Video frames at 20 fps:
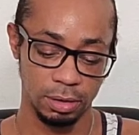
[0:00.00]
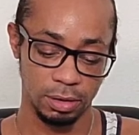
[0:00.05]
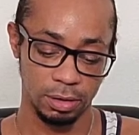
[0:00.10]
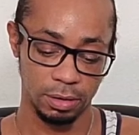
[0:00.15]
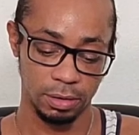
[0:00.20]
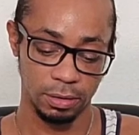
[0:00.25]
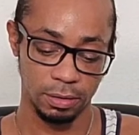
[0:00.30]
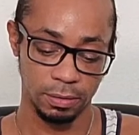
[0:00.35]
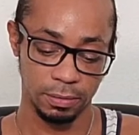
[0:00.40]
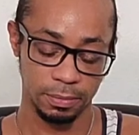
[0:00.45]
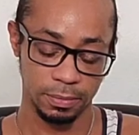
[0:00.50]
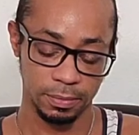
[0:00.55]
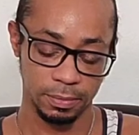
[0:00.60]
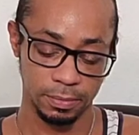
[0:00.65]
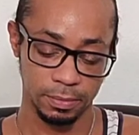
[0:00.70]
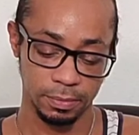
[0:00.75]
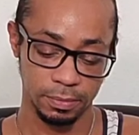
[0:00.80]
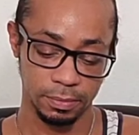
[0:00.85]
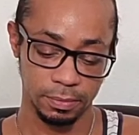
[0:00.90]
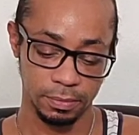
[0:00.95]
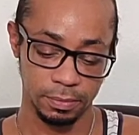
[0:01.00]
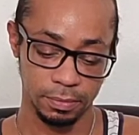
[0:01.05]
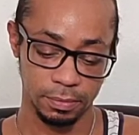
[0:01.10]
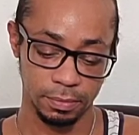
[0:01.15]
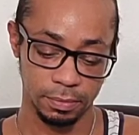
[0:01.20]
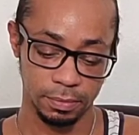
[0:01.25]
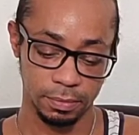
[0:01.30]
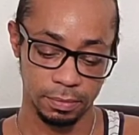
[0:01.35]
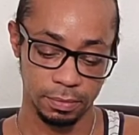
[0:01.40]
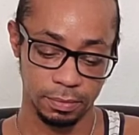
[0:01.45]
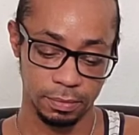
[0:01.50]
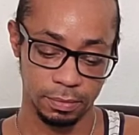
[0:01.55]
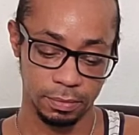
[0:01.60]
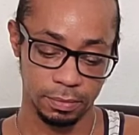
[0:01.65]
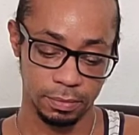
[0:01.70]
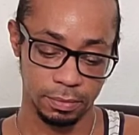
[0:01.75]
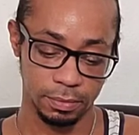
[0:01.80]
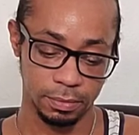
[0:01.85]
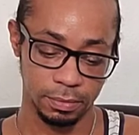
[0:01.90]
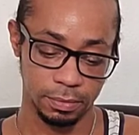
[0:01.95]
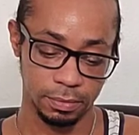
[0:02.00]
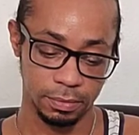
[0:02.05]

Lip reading: Nothing is said.